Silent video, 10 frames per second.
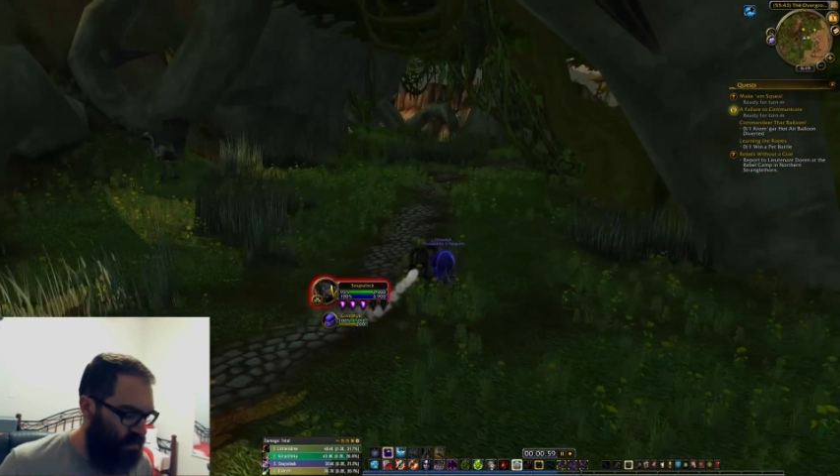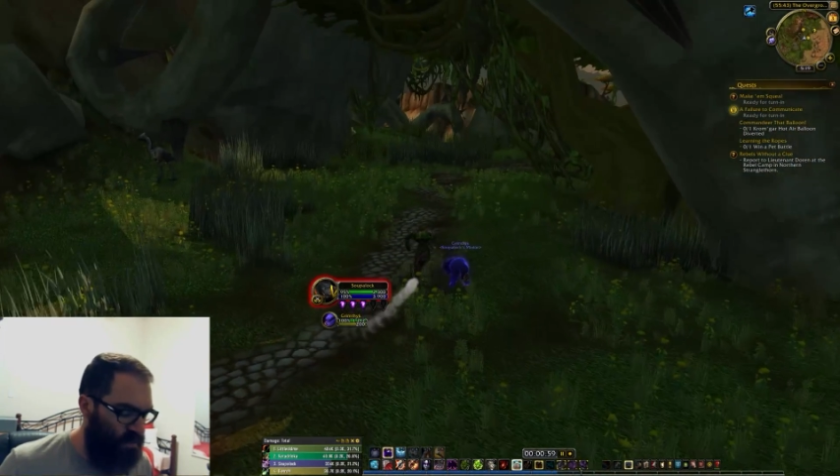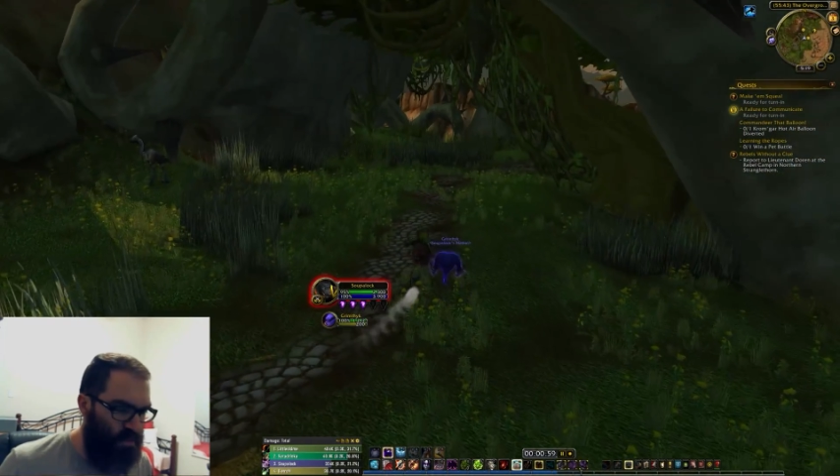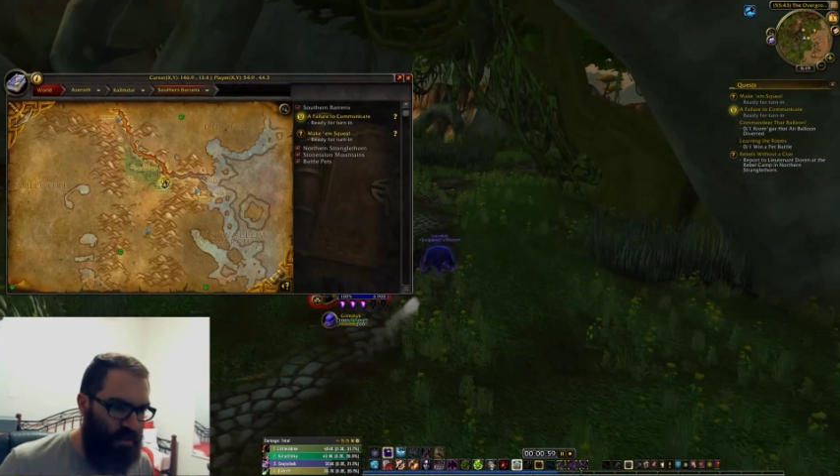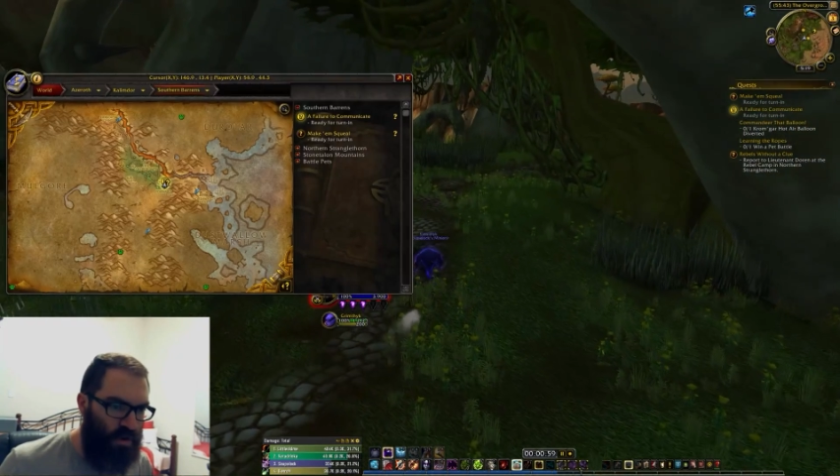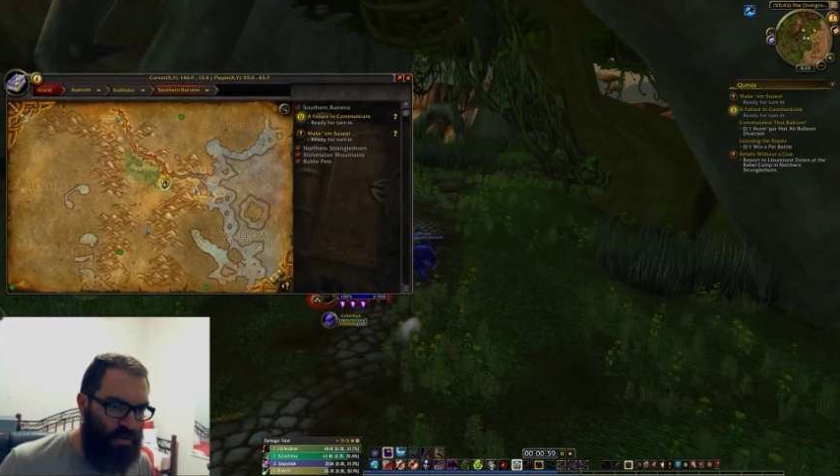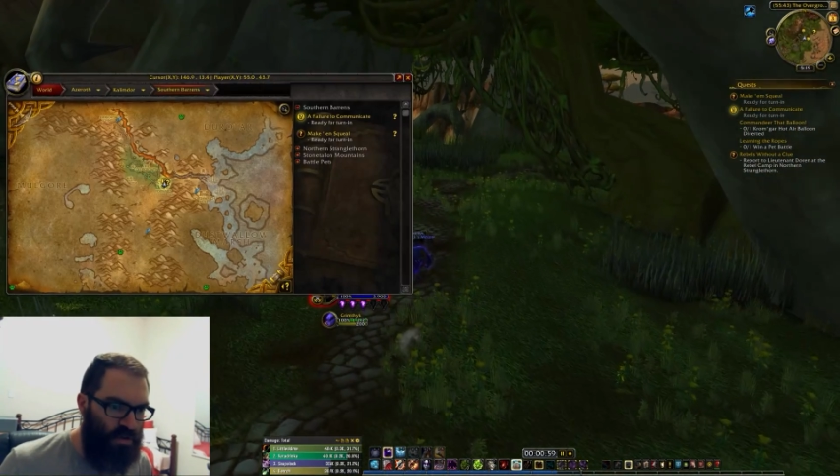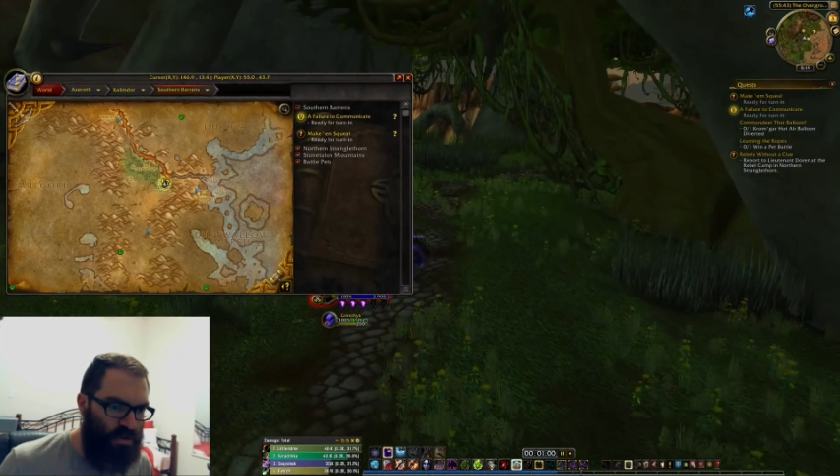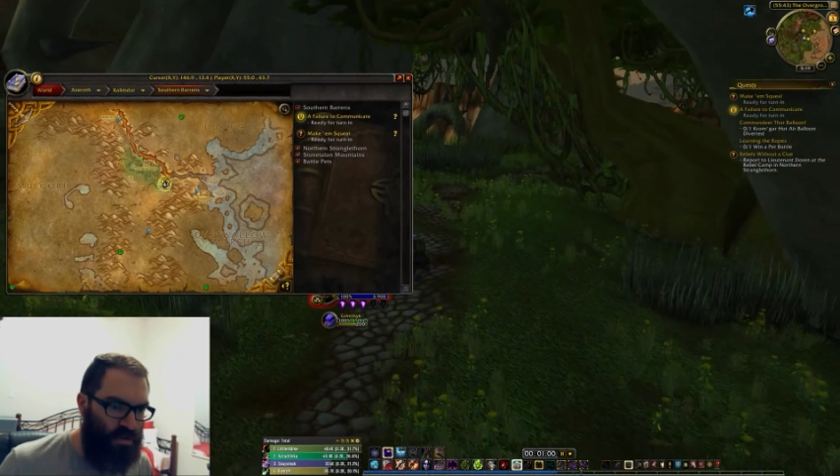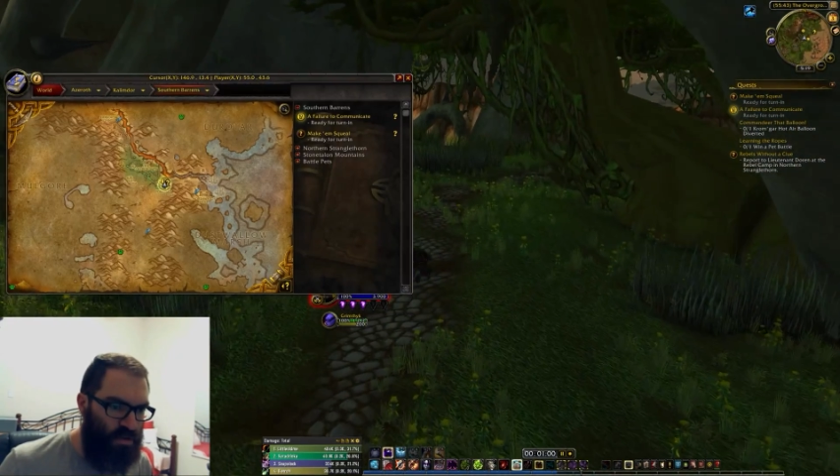Where are the
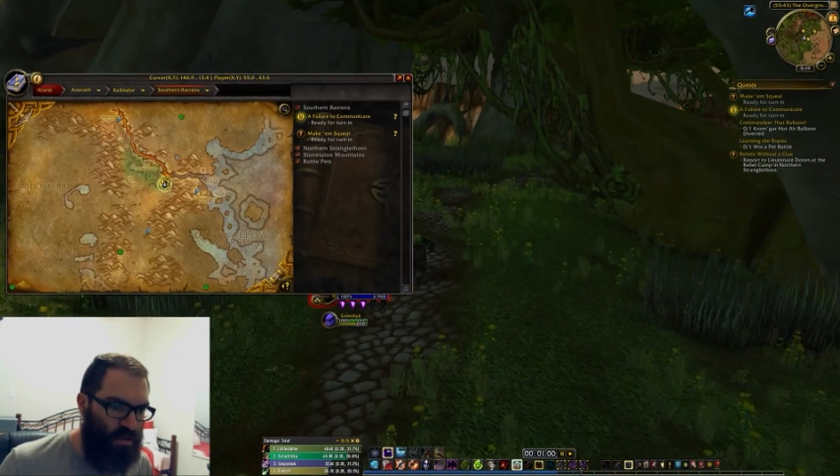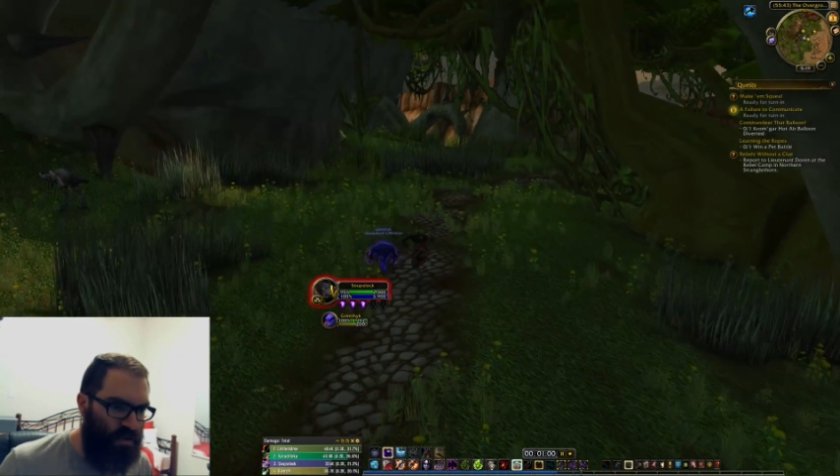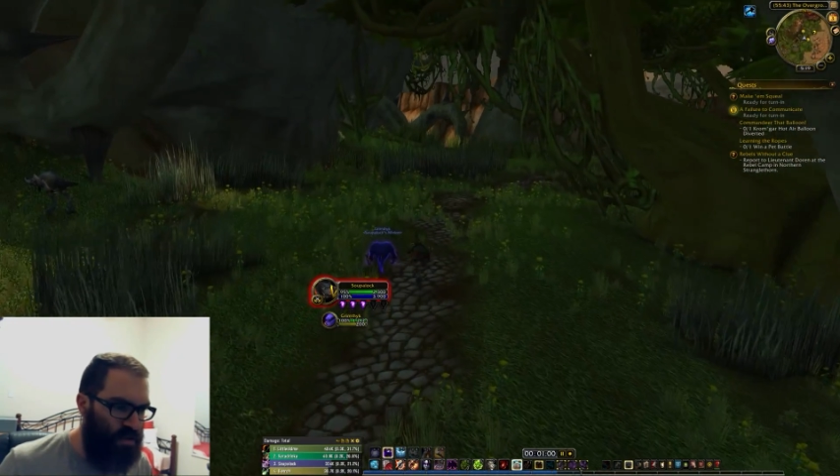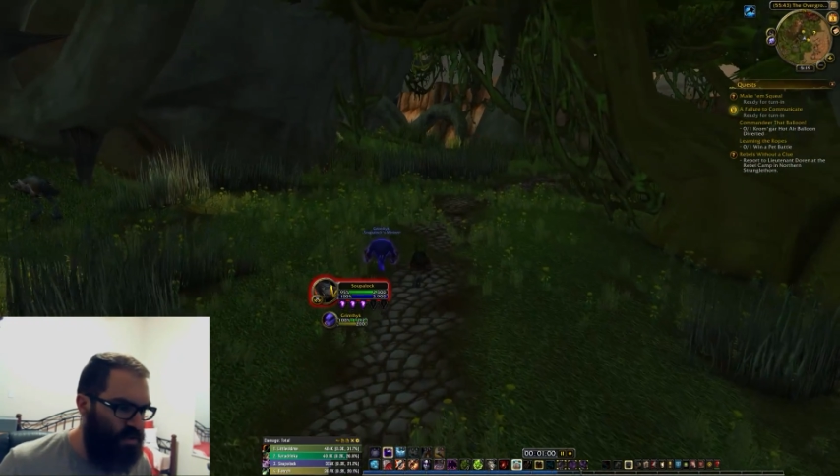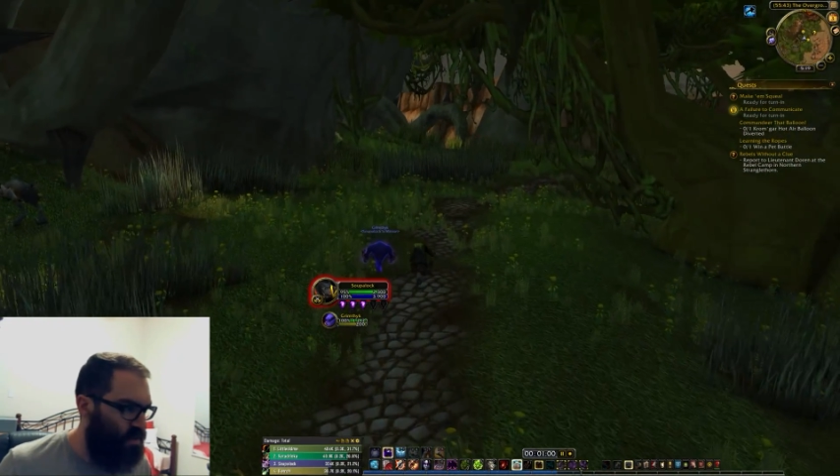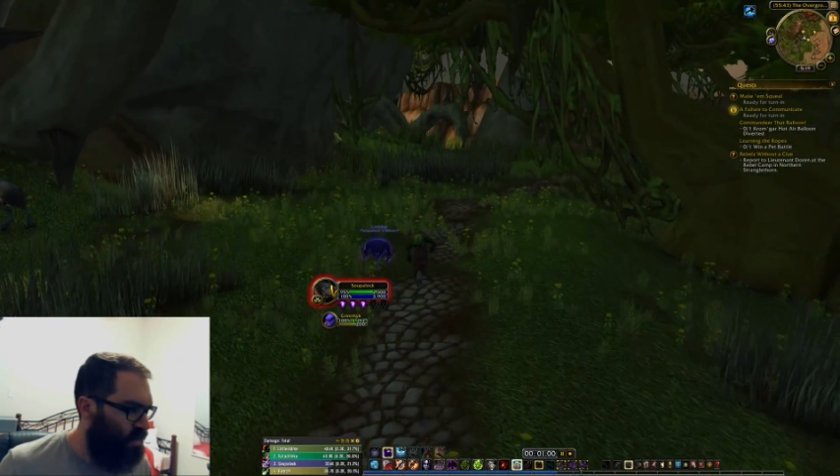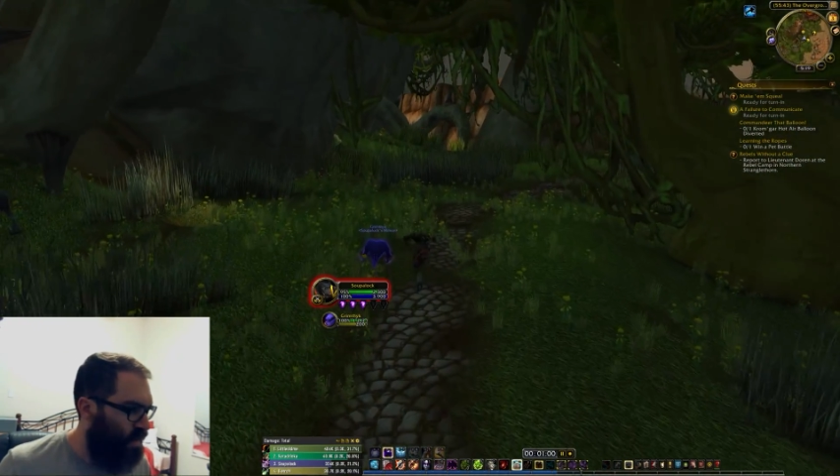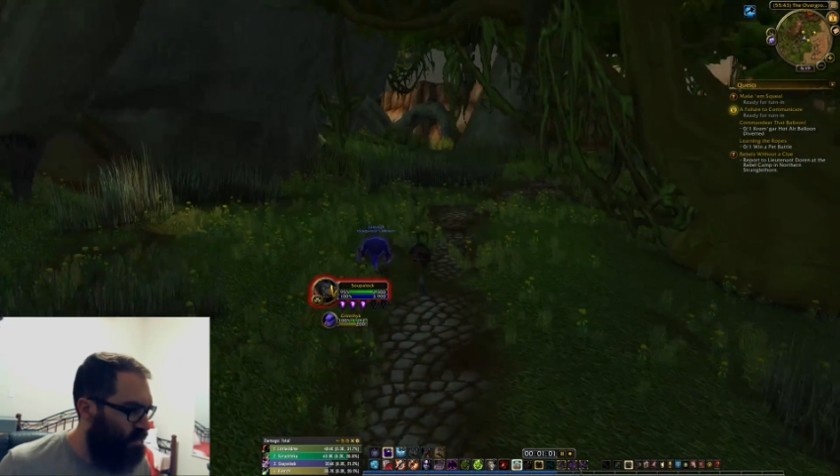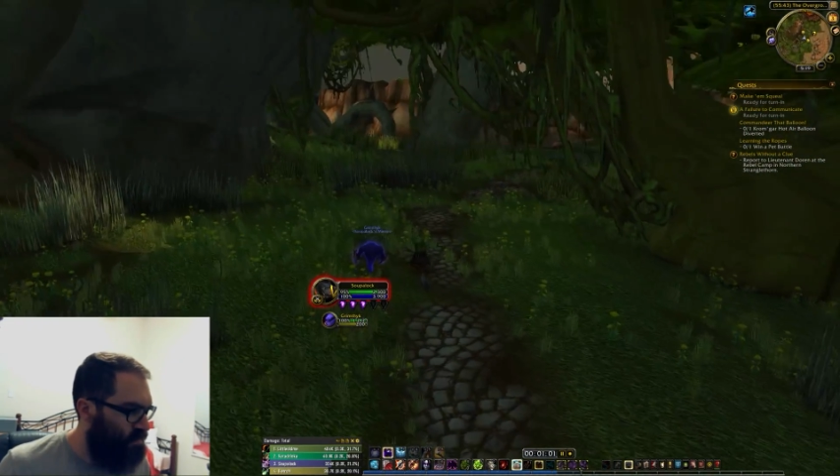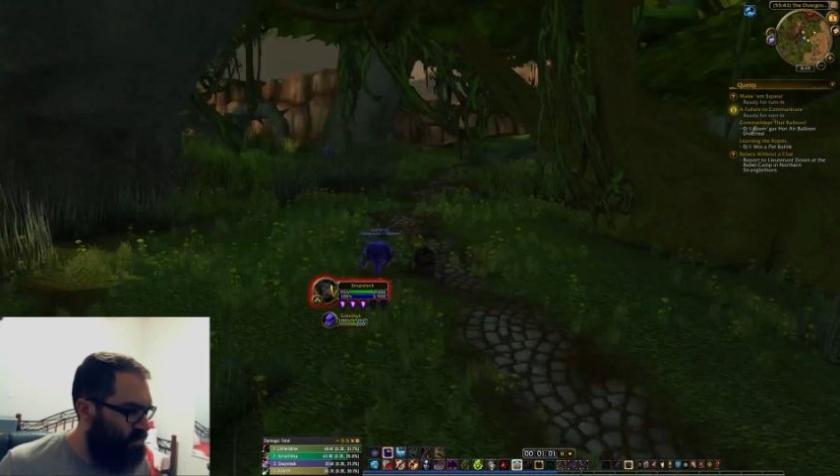turn-ins? Okay.